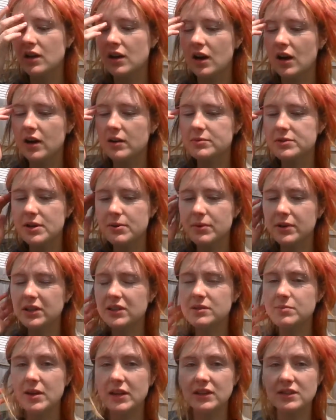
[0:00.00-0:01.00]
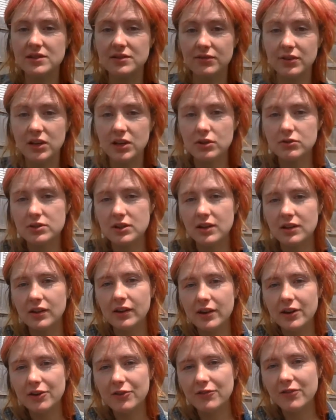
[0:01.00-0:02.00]
So I wanted to make this video to
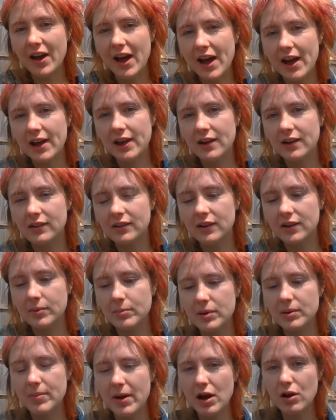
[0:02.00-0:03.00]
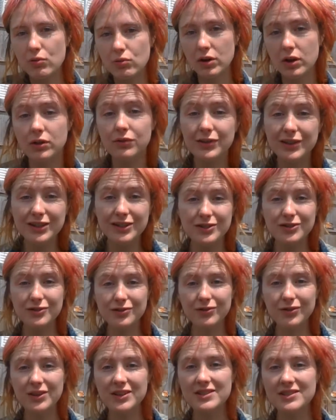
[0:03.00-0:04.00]
clarify a little bit about what you need to do
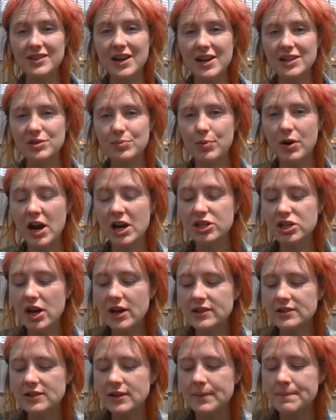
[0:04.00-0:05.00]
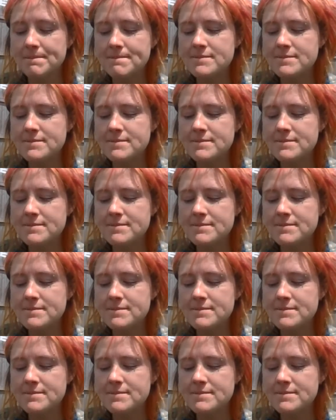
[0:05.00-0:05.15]
for this last project.